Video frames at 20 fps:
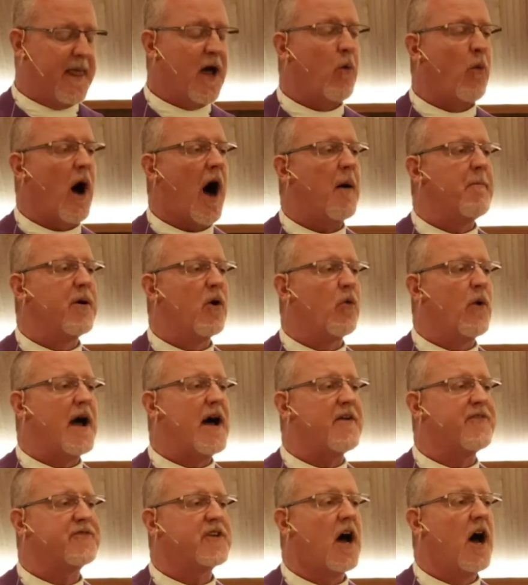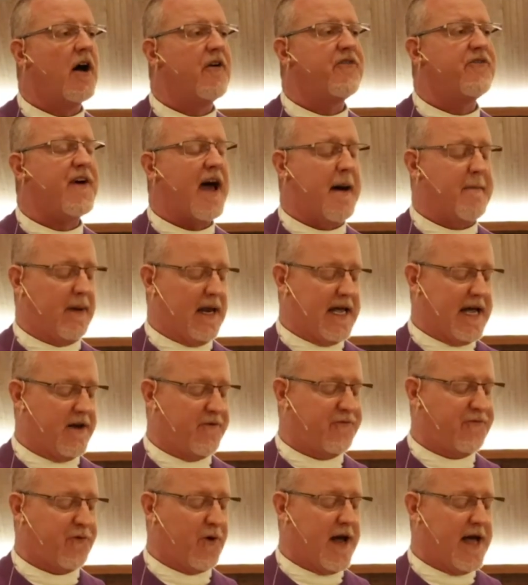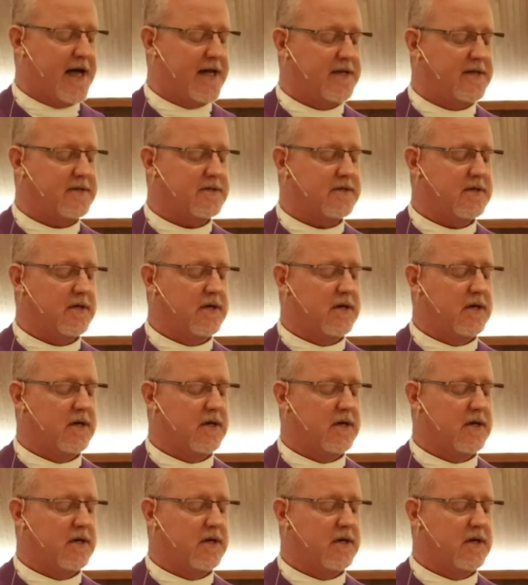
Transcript: while bereft of family and friends.